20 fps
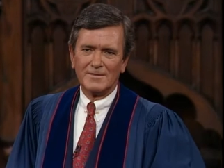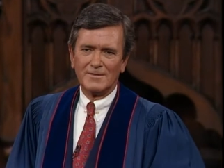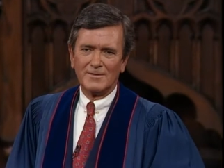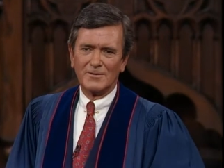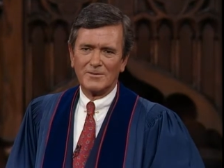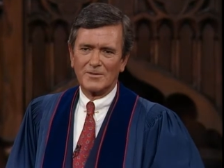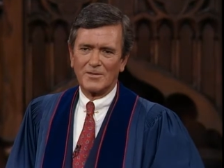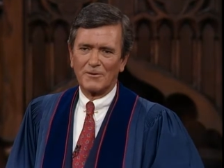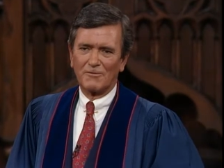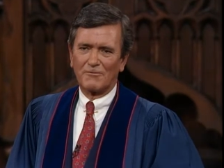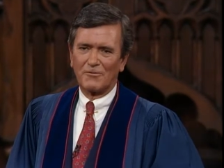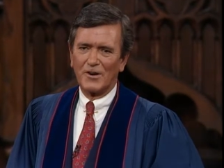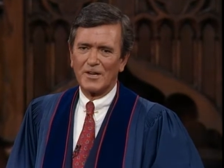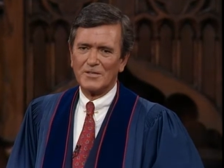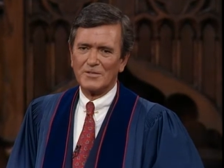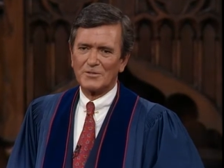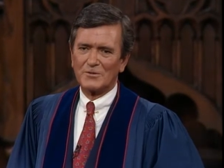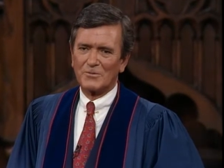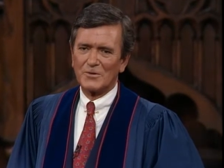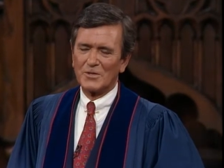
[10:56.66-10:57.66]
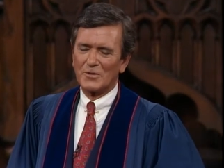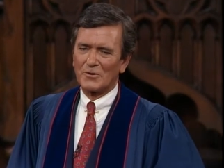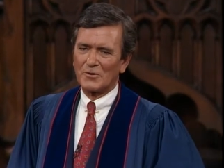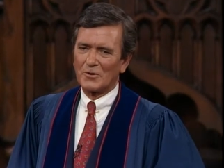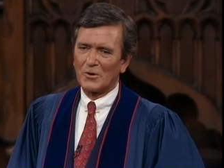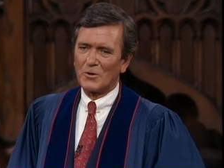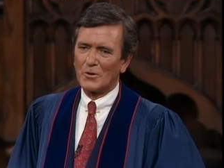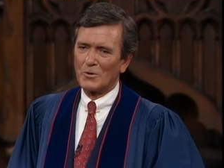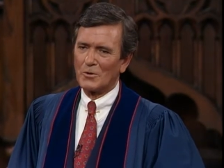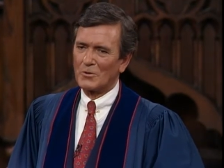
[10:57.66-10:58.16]
Oh, dear friends, we don't
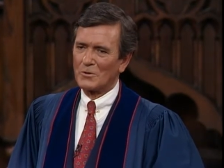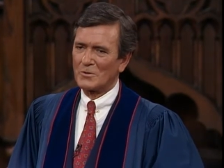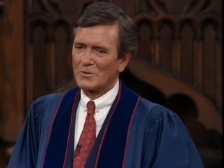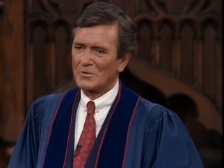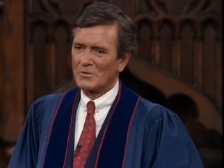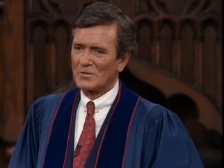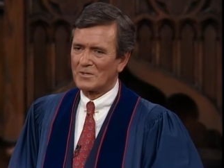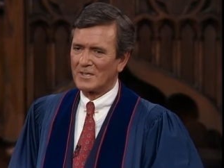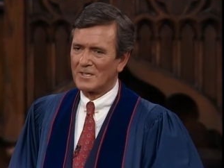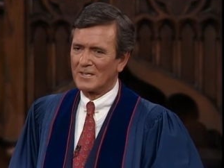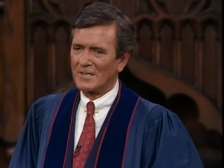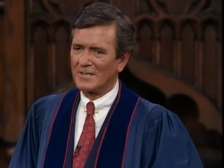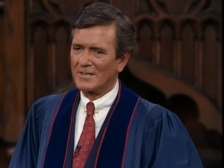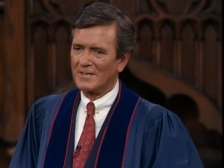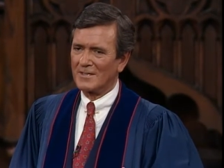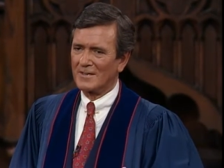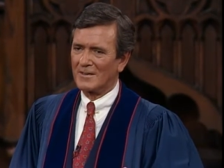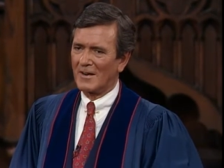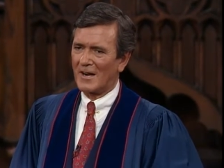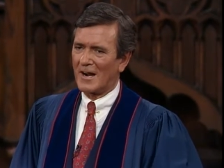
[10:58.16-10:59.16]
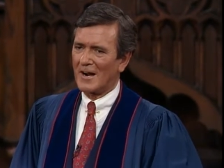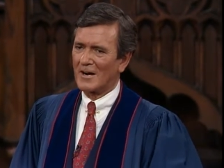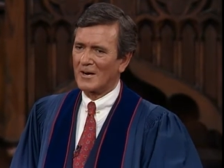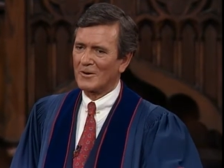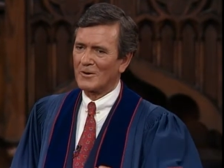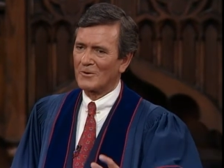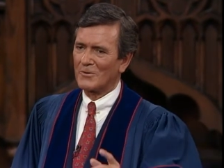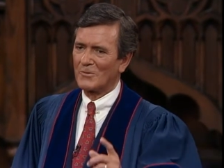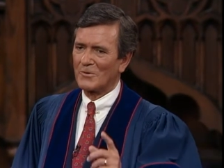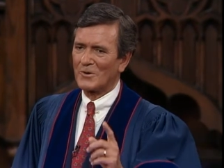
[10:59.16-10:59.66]
hold the
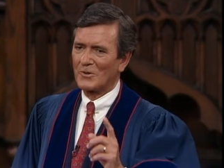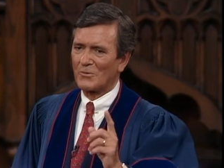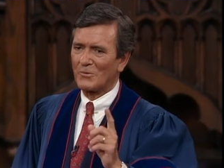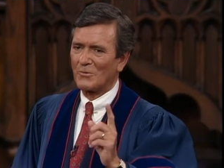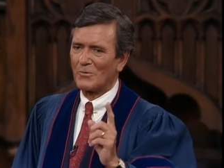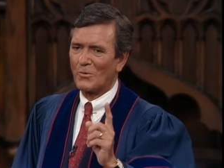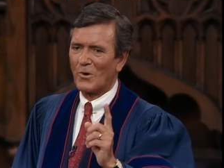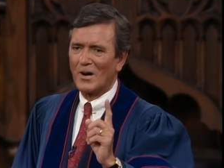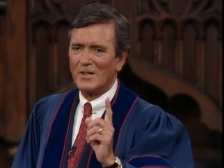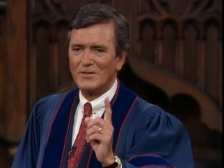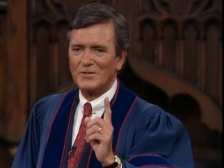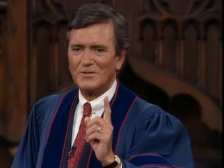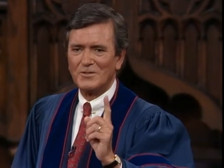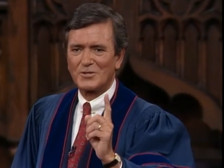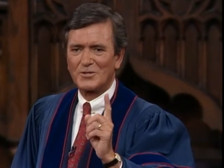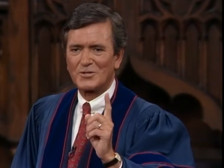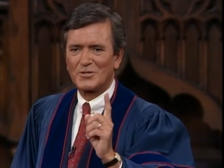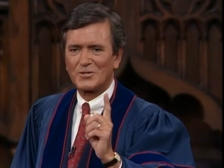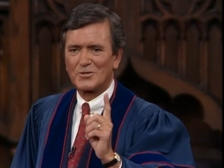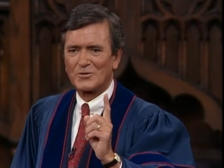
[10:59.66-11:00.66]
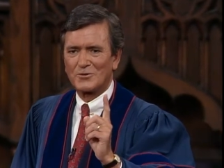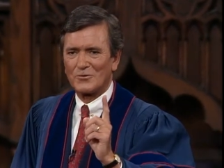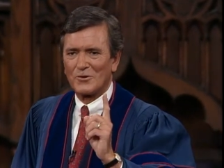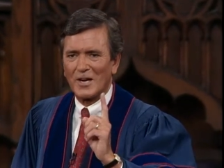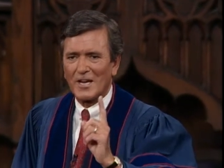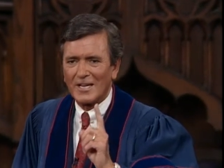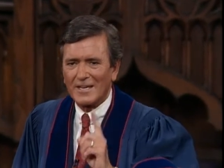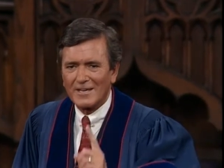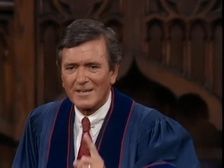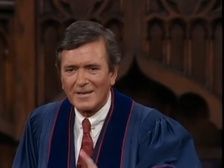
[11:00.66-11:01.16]
lyre with one
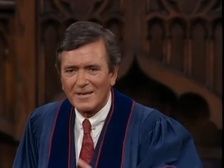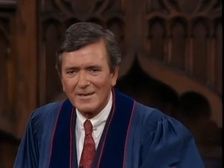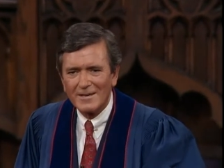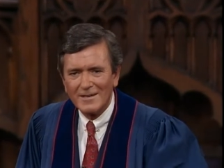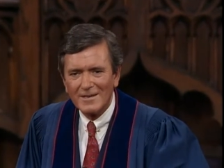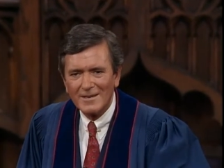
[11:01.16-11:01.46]
string.